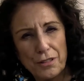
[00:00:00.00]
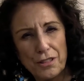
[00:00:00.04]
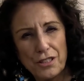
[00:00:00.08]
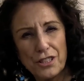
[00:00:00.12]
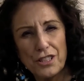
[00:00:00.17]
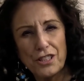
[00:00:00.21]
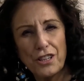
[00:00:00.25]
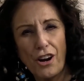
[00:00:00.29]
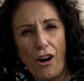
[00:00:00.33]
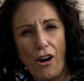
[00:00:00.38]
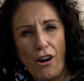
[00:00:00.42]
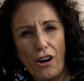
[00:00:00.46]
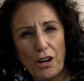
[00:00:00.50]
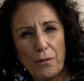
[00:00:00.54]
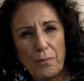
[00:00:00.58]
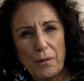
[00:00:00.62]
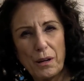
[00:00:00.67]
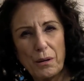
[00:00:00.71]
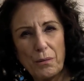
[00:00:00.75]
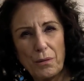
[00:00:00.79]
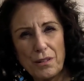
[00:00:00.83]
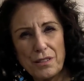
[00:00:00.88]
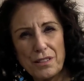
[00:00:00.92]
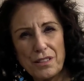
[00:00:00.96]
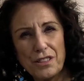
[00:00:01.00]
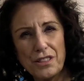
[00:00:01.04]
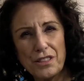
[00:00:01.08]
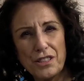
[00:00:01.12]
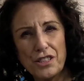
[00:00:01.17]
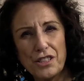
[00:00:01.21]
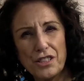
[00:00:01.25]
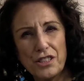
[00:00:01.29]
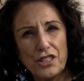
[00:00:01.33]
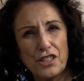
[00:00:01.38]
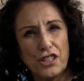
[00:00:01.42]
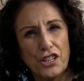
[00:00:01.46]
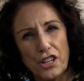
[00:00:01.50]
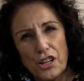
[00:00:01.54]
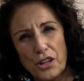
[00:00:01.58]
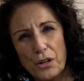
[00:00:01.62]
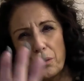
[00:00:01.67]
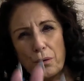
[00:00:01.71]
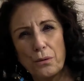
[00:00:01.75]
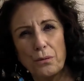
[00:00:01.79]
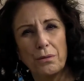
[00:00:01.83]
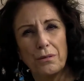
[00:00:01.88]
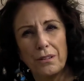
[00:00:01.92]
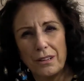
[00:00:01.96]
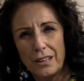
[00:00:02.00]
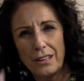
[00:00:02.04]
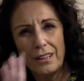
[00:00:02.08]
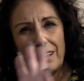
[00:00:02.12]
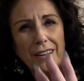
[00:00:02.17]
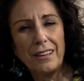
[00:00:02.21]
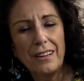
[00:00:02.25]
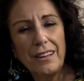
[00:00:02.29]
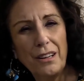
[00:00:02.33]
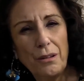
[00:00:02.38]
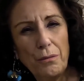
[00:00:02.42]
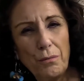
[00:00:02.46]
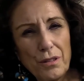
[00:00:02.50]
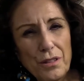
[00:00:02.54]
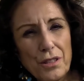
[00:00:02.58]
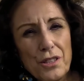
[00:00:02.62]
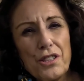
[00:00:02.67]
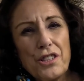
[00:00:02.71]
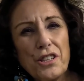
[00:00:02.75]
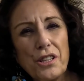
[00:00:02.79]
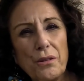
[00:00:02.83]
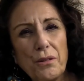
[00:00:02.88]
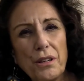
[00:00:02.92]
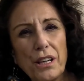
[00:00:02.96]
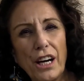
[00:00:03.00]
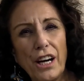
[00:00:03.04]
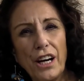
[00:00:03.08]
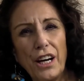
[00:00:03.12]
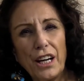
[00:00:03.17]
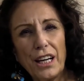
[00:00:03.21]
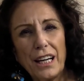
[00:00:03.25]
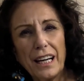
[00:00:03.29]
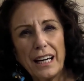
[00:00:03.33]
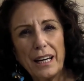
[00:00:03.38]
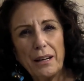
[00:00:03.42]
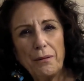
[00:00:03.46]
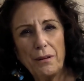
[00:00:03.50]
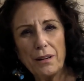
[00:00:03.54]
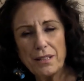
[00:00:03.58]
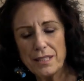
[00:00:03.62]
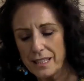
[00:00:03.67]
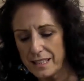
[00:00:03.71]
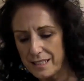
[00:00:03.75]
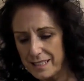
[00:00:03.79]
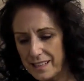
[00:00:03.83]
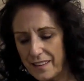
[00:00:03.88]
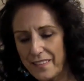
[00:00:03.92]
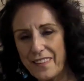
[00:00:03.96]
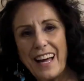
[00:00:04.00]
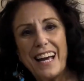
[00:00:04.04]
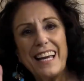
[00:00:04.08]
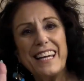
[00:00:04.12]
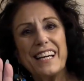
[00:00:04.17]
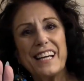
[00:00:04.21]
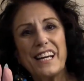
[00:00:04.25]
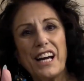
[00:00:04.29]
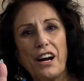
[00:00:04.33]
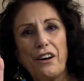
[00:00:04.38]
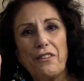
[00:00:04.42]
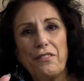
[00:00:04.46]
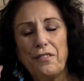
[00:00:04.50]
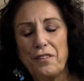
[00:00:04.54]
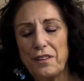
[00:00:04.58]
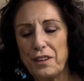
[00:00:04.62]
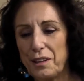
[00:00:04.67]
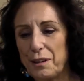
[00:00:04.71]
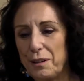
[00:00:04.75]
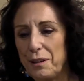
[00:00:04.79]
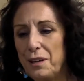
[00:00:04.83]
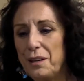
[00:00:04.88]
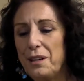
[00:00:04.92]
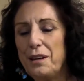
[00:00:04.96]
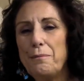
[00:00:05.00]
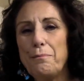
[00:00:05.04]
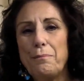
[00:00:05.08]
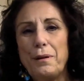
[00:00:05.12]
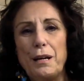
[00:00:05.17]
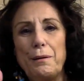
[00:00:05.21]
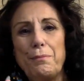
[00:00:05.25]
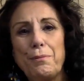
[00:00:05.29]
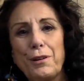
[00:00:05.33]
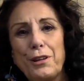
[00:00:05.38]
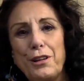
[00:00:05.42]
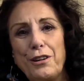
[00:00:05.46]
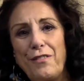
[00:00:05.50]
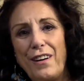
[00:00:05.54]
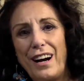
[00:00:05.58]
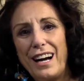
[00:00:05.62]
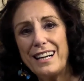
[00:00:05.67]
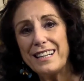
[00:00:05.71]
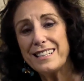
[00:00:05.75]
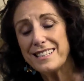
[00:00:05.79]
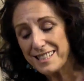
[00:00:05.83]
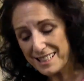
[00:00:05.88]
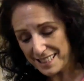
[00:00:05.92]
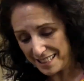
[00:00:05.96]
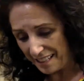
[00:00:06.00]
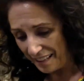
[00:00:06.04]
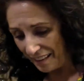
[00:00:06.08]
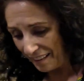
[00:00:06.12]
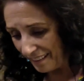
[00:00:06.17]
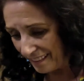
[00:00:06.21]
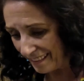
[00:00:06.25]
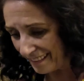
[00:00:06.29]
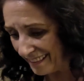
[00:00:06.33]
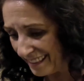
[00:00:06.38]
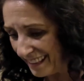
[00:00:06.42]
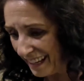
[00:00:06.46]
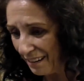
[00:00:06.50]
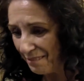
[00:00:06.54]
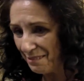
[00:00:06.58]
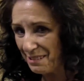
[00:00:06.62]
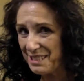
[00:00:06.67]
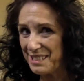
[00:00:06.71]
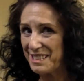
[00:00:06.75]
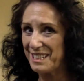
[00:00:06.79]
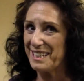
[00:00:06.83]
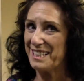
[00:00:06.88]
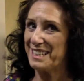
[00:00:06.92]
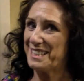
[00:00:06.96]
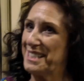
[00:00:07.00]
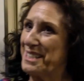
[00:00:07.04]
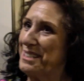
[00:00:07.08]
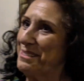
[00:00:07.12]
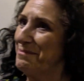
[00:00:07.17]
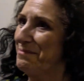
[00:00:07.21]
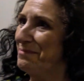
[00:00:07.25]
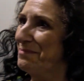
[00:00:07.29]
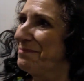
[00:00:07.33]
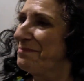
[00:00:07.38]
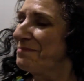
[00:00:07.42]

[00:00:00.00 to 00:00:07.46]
shock, but it wasn't too gurgly, was it? So there you go, for the people who've asked, that was it.